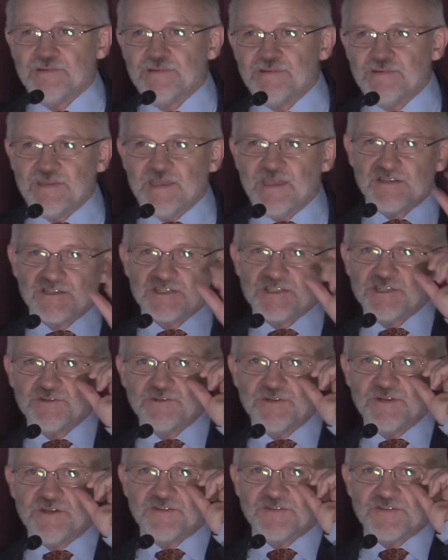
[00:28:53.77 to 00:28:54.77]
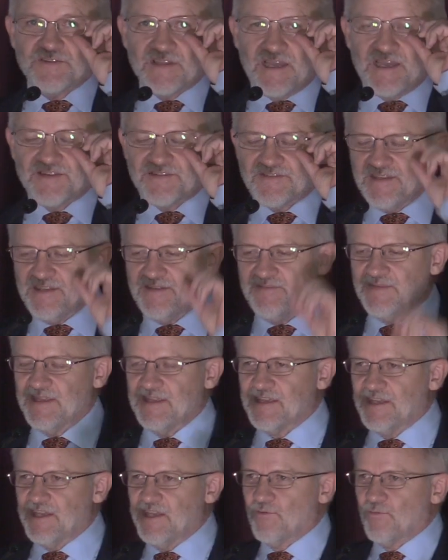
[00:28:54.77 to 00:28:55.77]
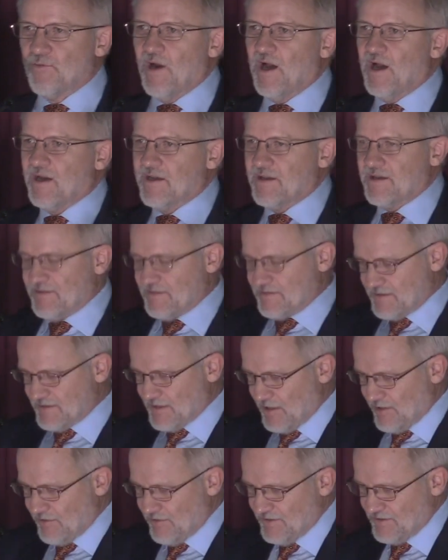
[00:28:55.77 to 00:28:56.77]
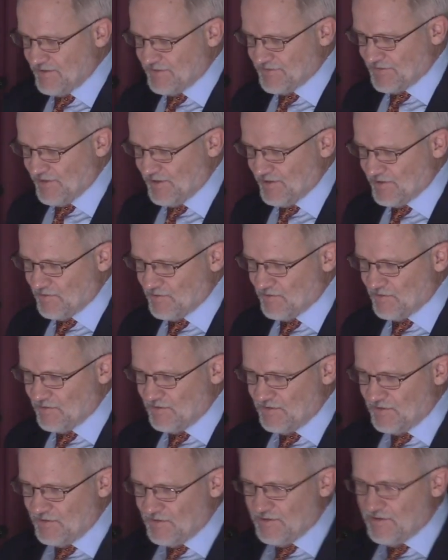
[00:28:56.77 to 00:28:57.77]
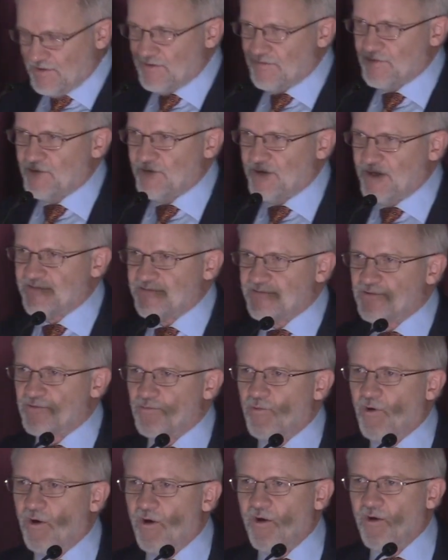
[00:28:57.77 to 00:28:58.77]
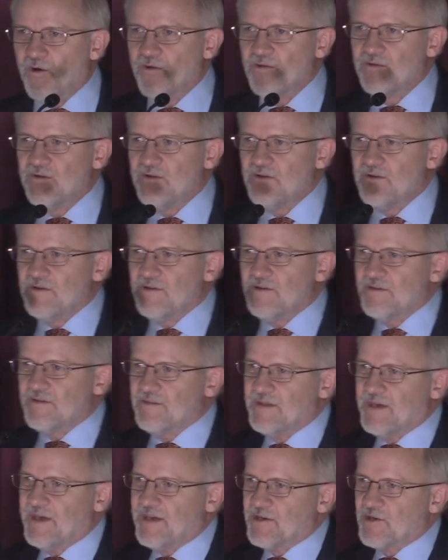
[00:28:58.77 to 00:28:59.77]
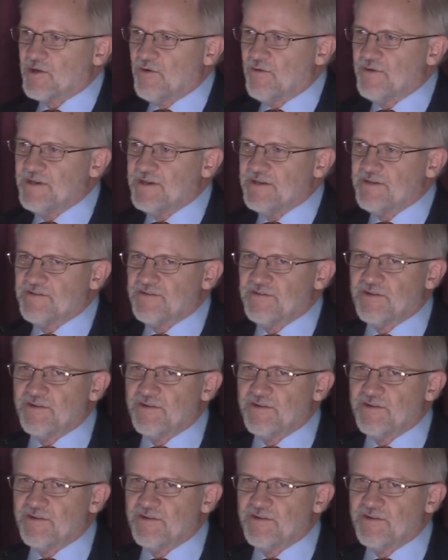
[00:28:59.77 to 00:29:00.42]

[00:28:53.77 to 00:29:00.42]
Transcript: Dan showed us last evening a rock down in the tunnel of the western wall that, according to